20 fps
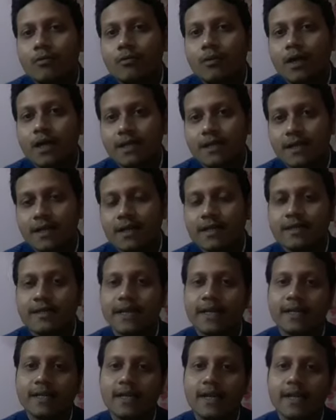Natural
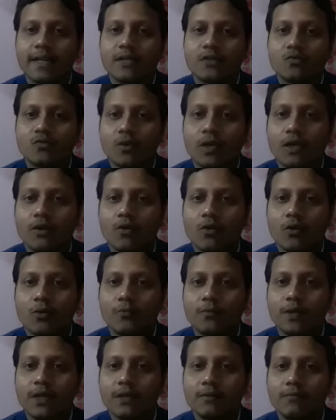satellites will not
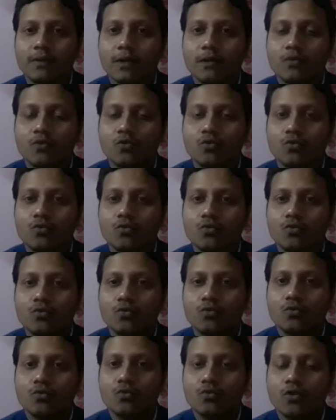be able to
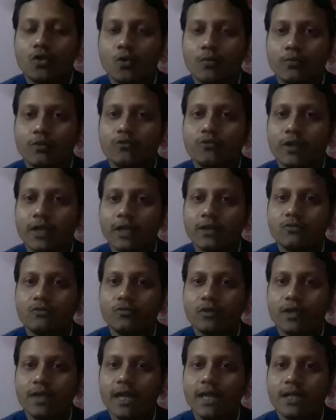communicate
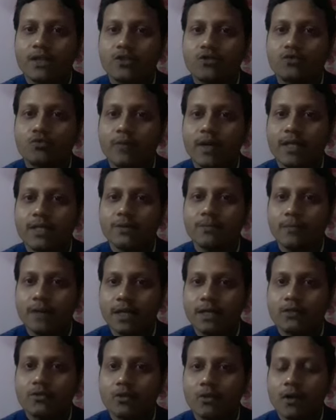with the instruments
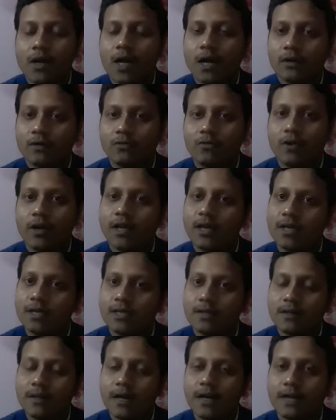placed on Earth,
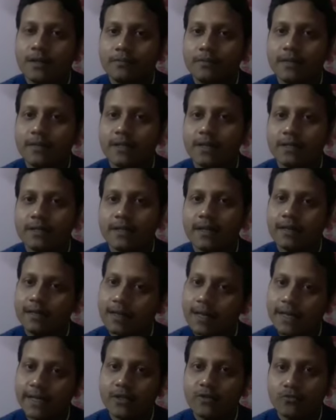whereas artificial
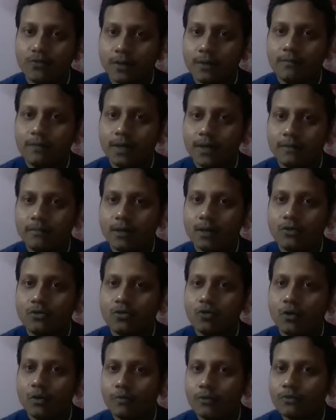satellites will be able to
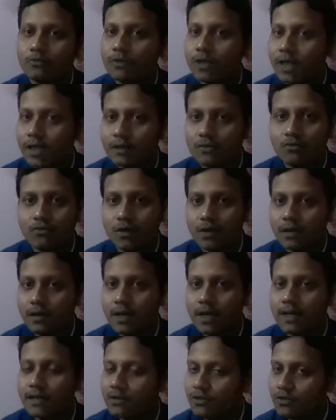communicate with
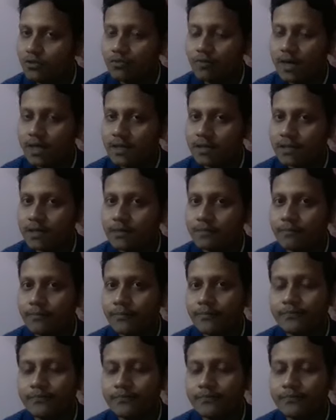the instruments.